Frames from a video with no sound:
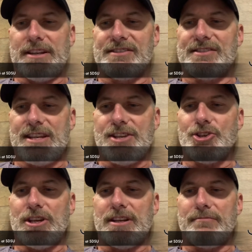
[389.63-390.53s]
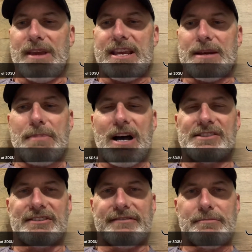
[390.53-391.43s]
is teaching and making a
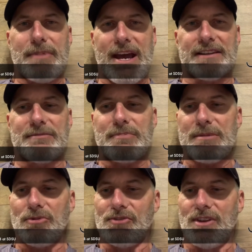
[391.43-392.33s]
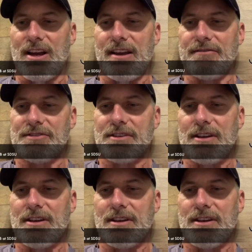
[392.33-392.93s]
positive impact in people's lives.